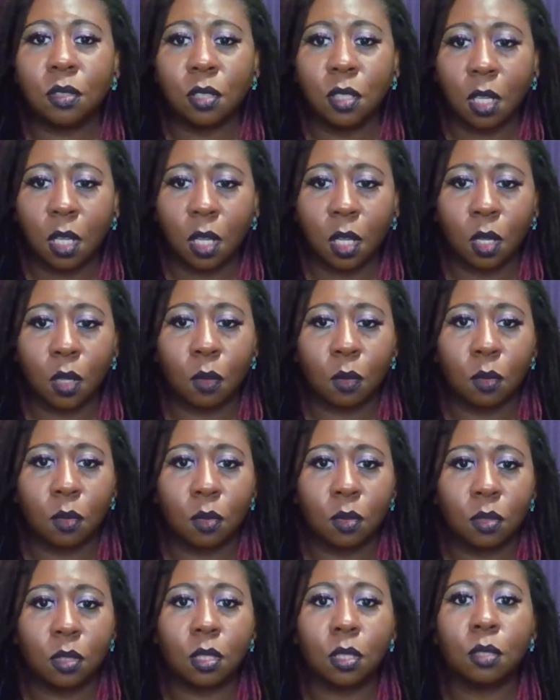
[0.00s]
Do you have
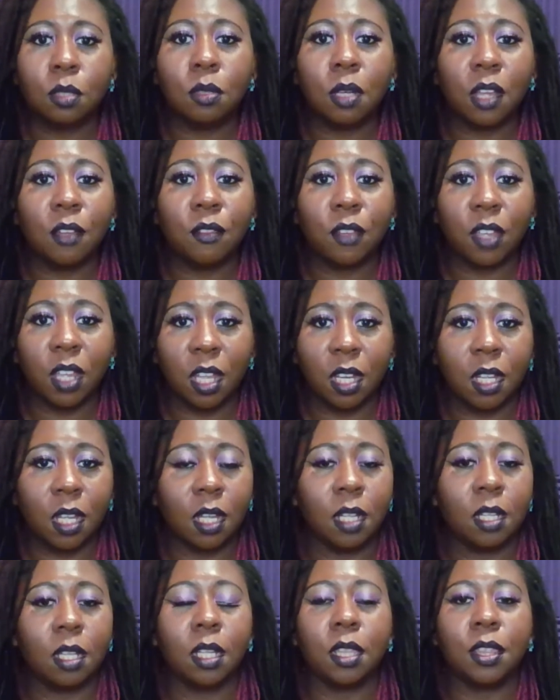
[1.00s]
any idea? Think
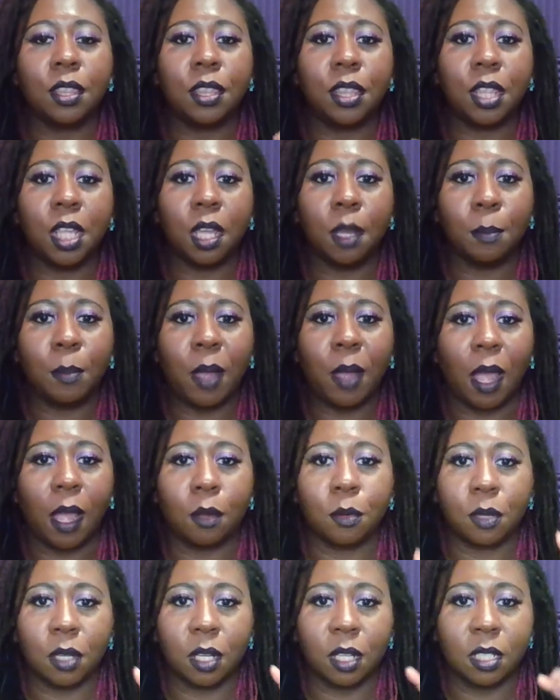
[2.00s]
back when I say
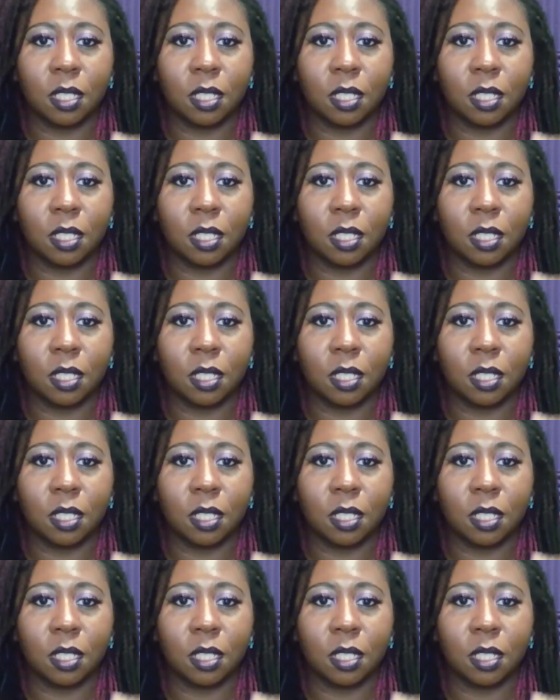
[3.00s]
this.